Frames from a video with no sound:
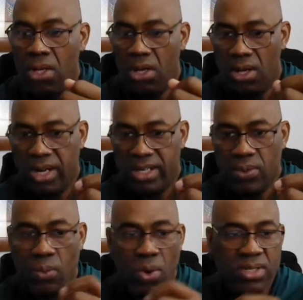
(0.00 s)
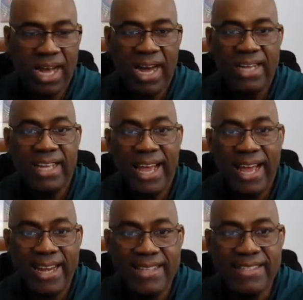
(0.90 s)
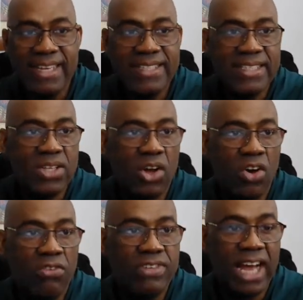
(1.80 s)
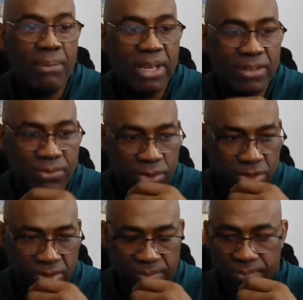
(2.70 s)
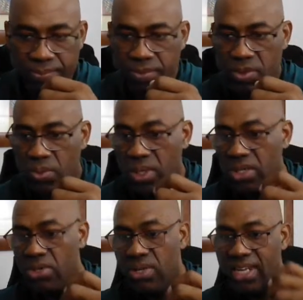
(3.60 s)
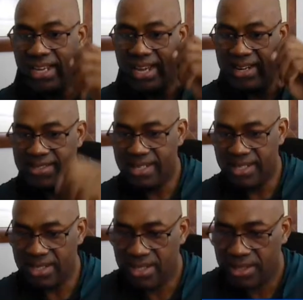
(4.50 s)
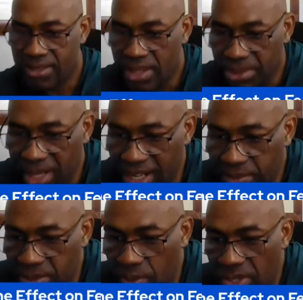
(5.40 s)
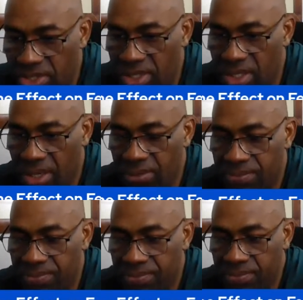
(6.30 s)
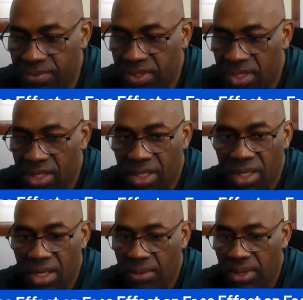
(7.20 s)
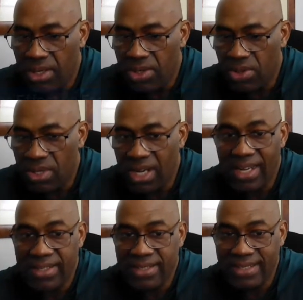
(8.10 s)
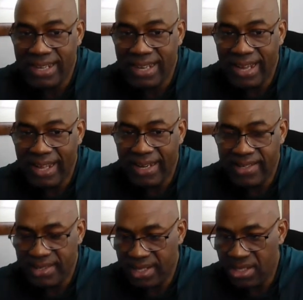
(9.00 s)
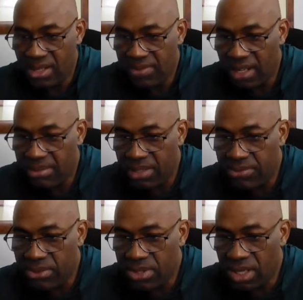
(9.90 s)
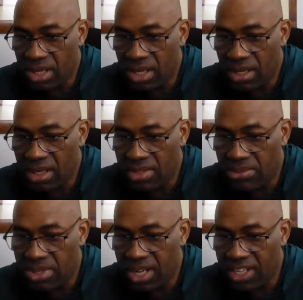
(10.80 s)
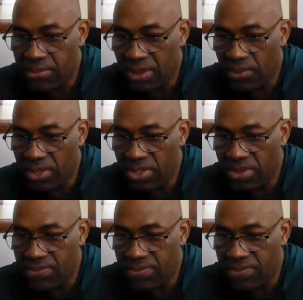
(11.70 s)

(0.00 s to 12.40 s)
All right, what are the early stages of diabetic foot? We're going to look at the early stages. Somebody asked me a question now. We're going to look at the early stages of diabetic foot. Somebody asked me a question.